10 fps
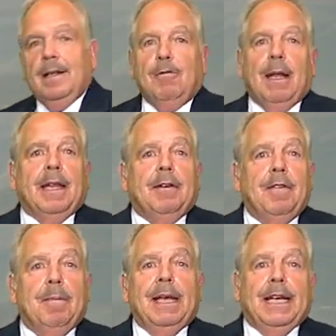Relative
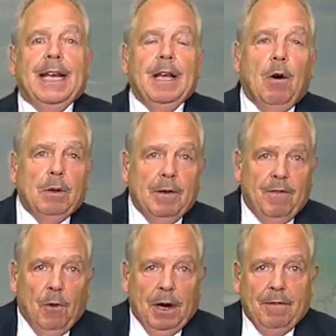humidity only
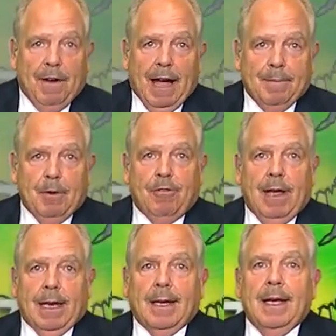45%